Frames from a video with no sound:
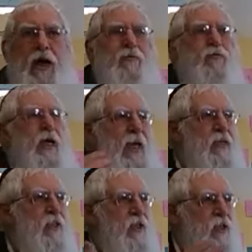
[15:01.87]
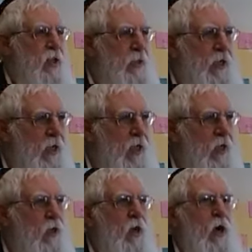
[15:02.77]
we have to es Hashem
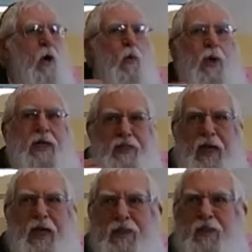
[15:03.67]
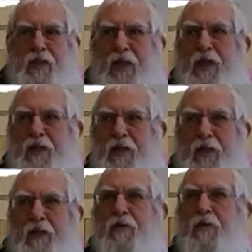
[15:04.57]
What What is es Ed
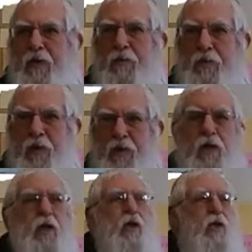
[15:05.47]
there? The same thing.